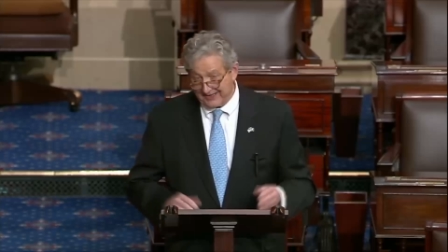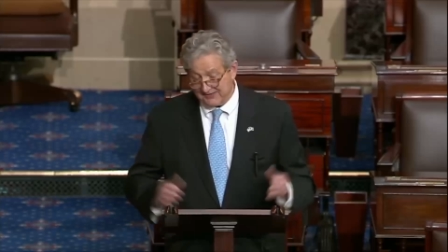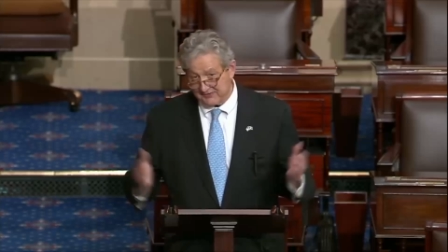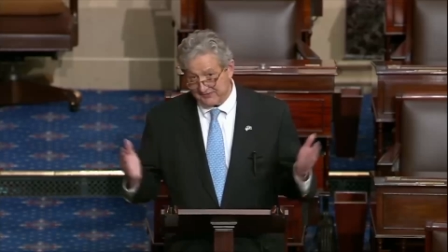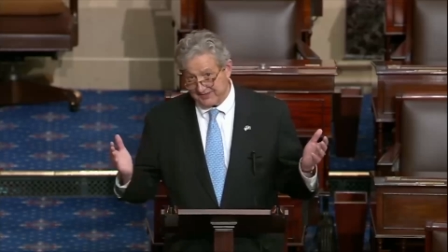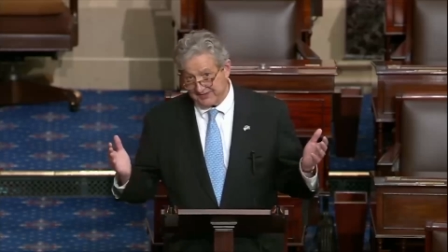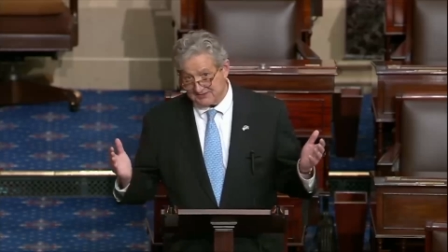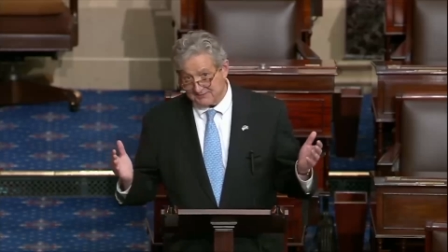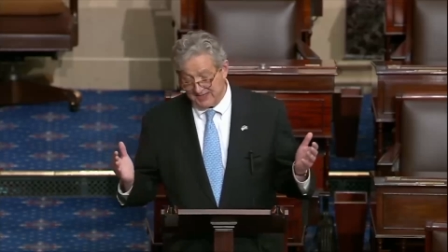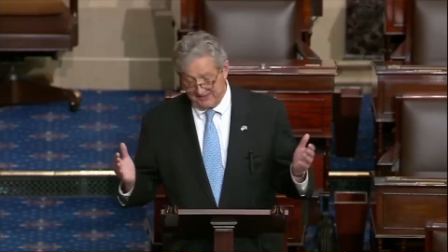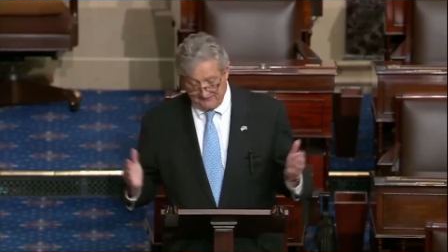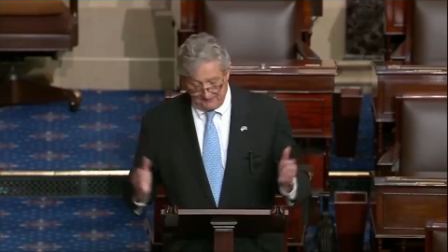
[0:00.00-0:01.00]
everything's
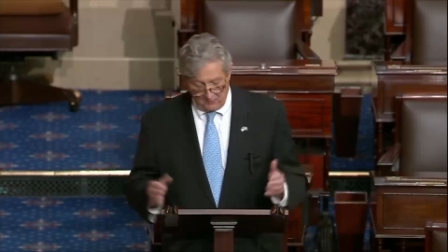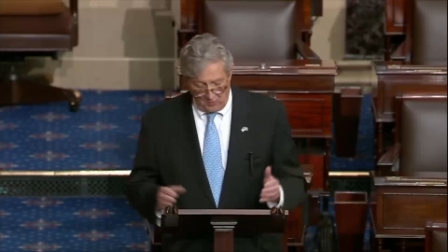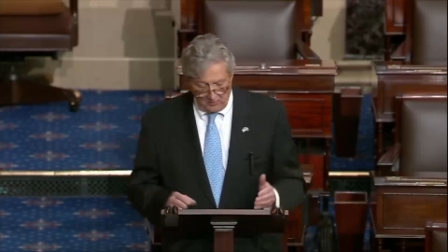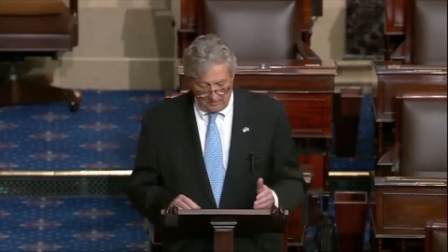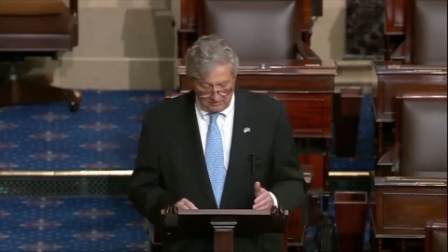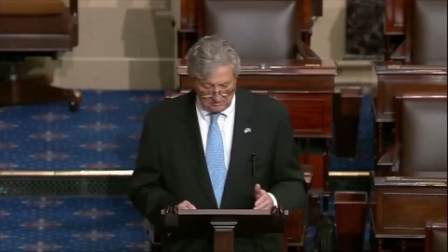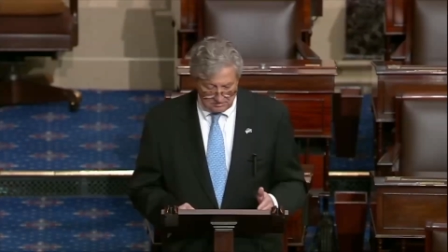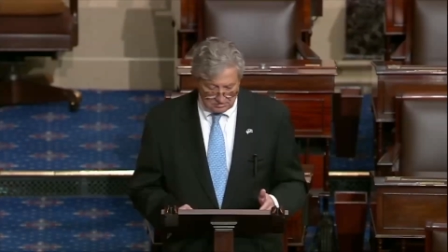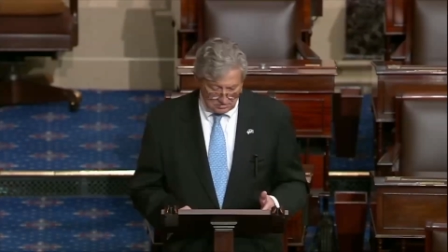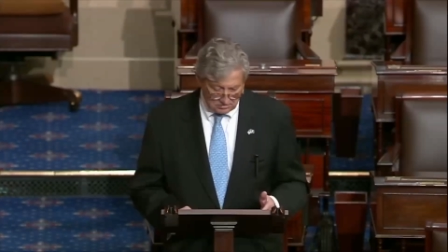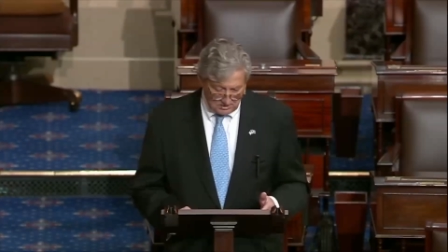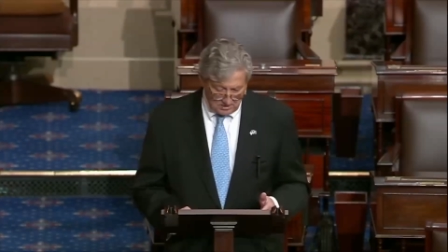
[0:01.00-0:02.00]
made from oil.
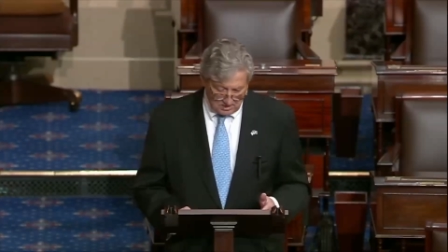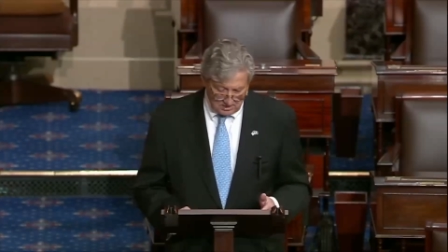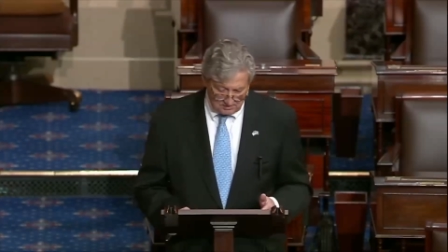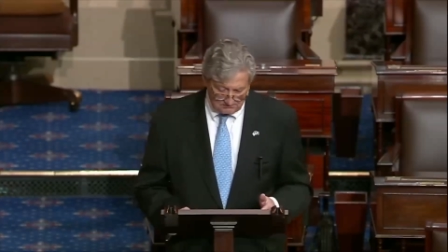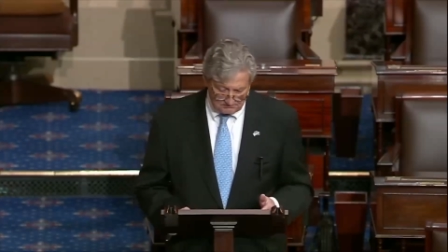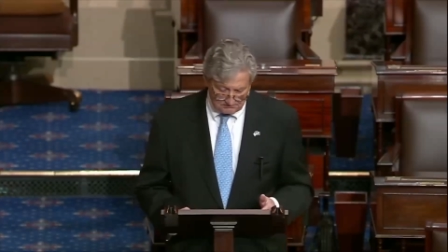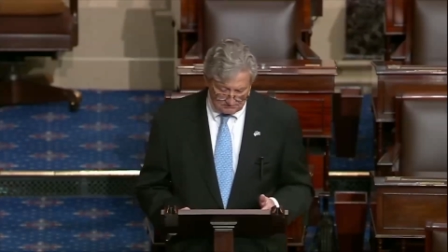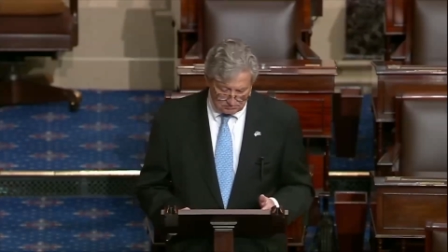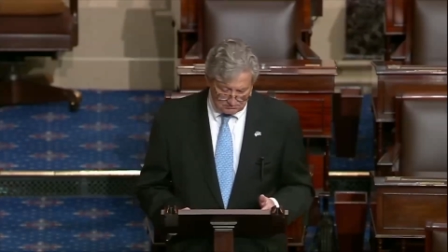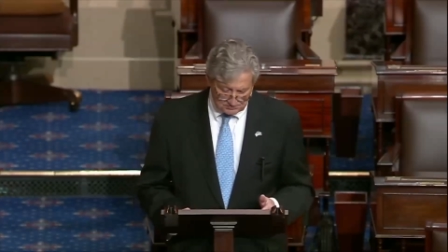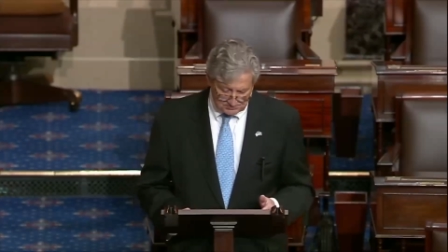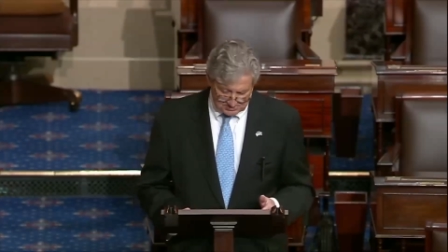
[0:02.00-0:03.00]
Um,
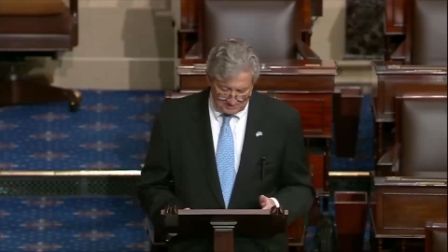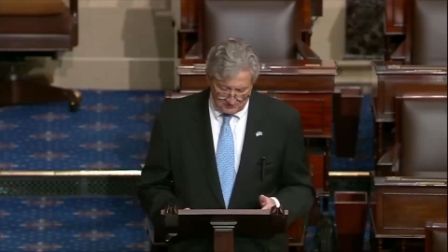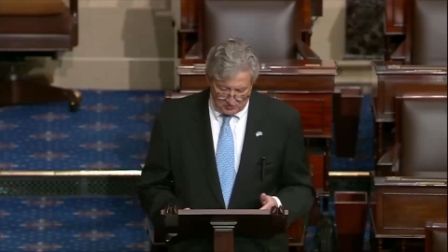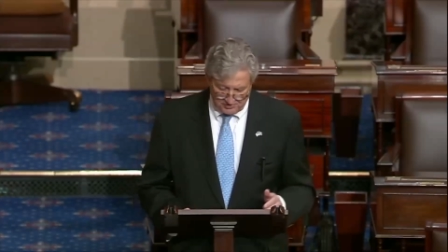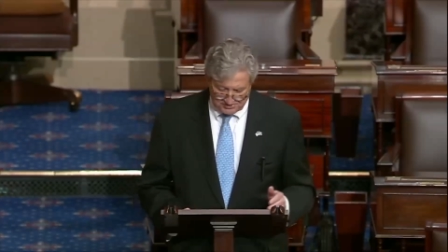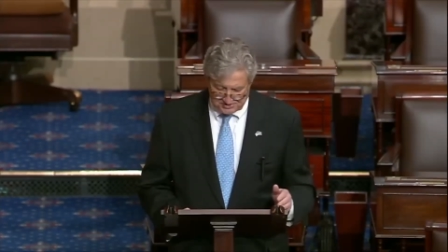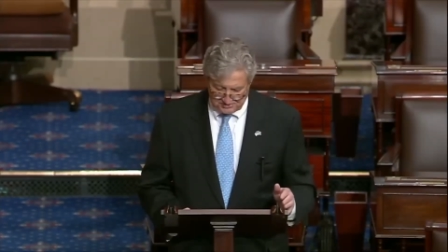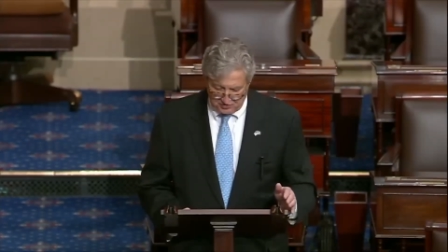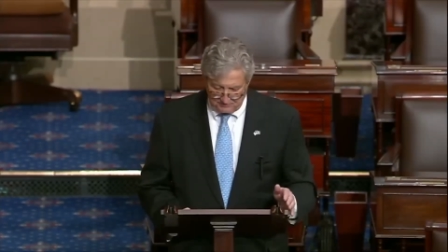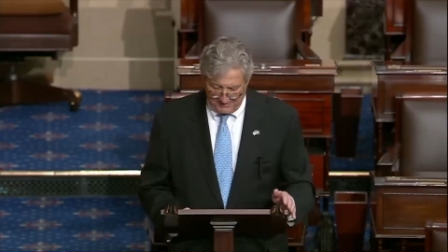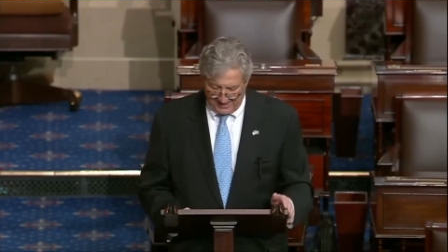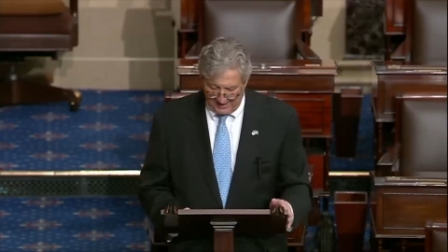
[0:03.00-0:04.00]
some goods that
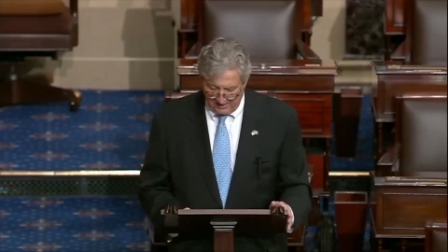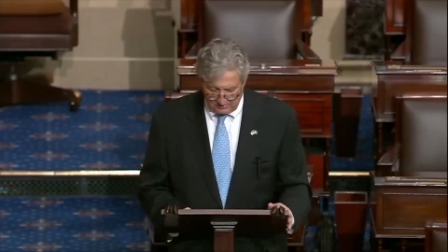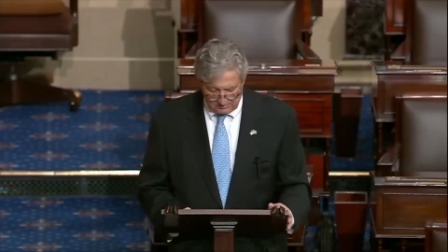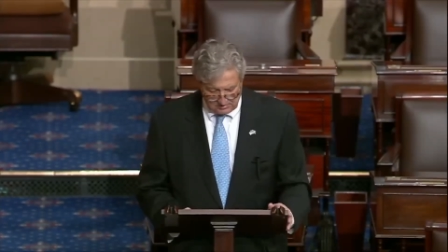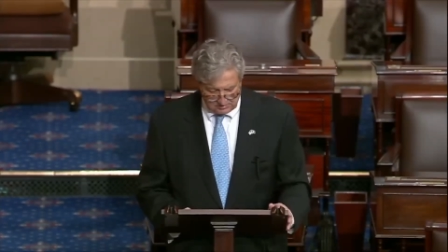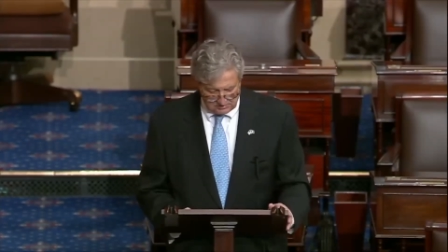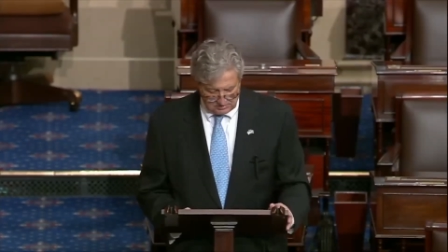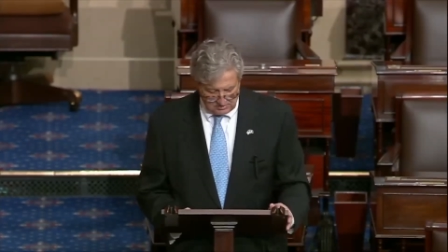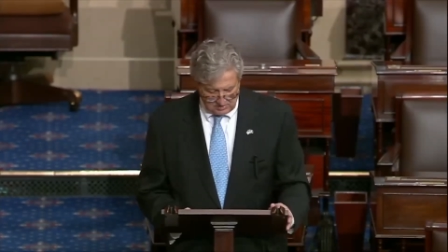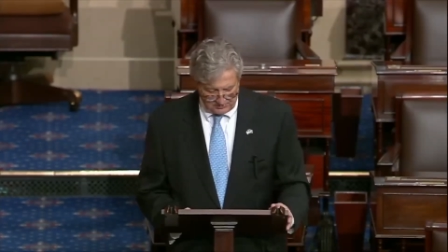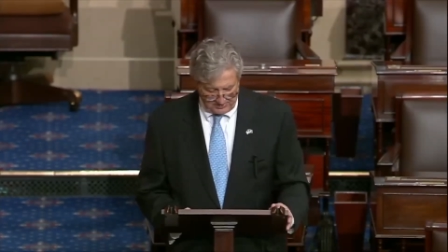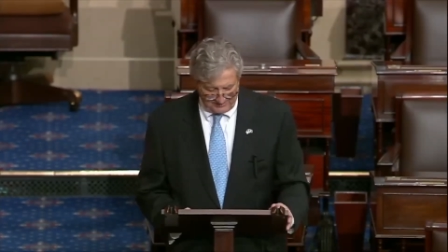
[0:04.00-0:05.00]
you buy
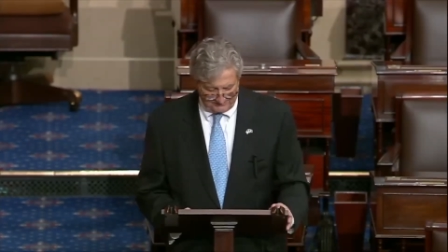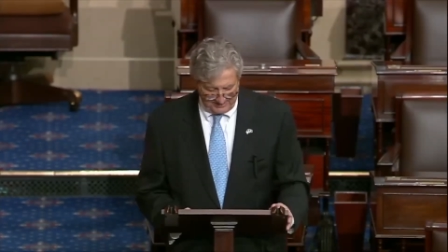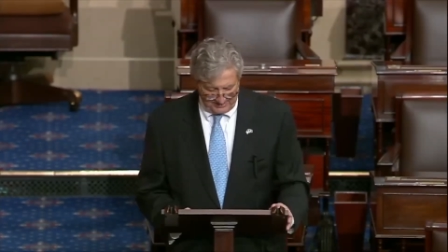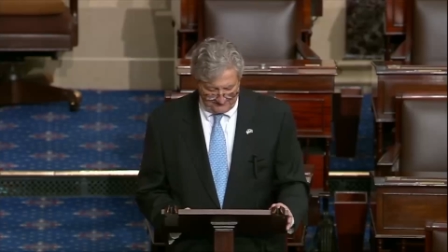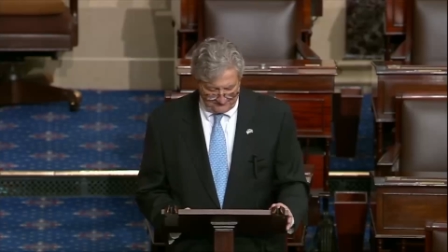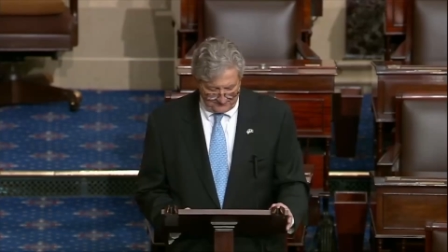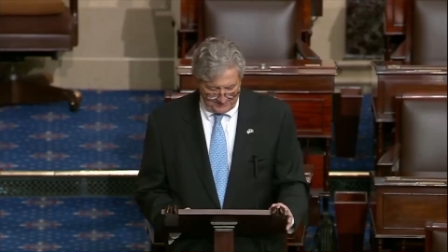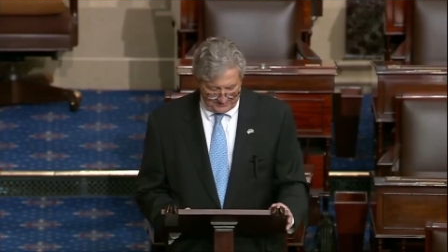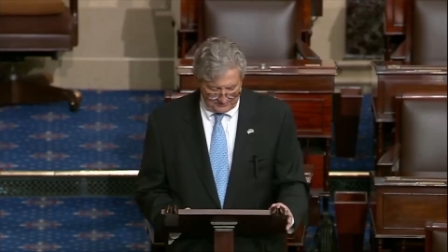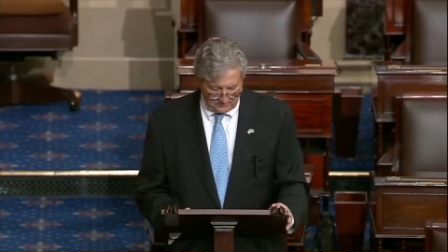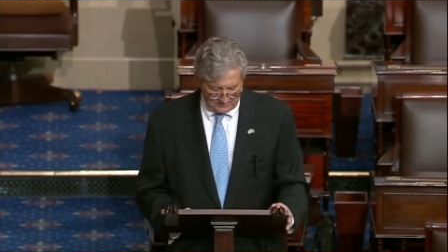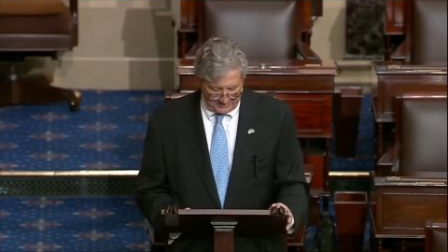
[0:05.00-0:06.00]
are not made from
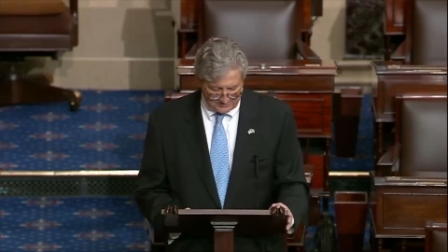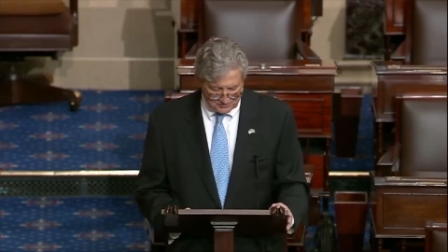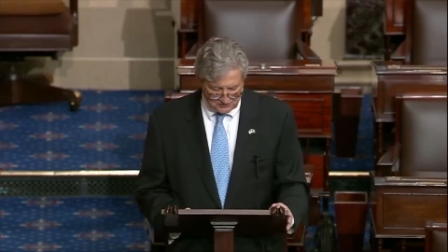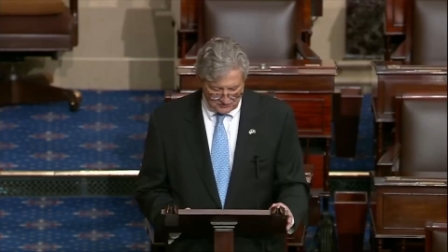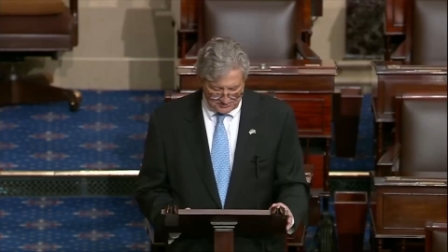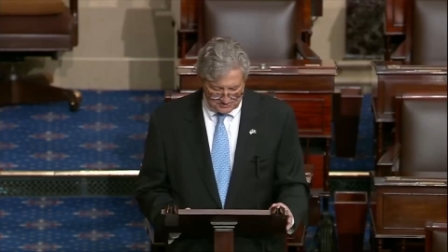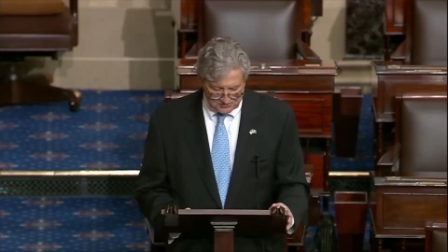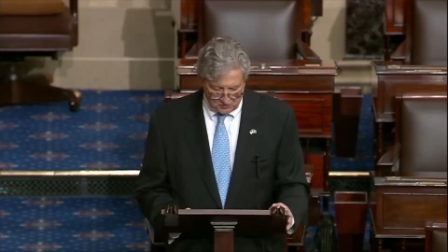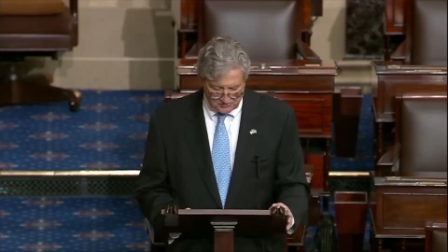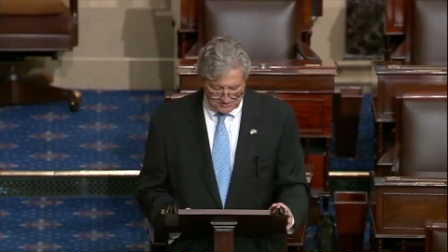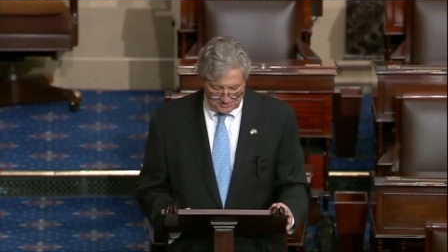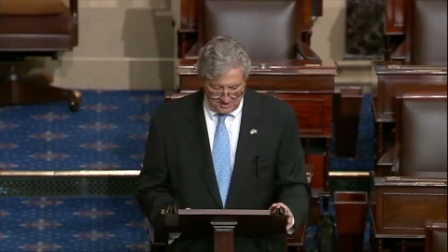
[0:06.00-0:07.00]
that natural
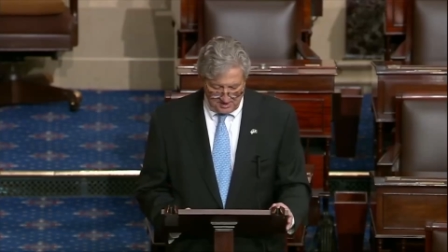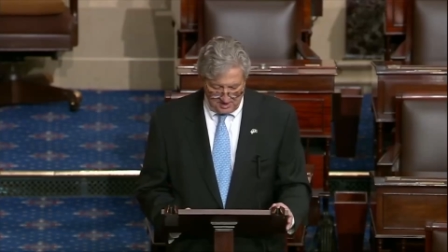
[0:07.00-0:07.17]
resource,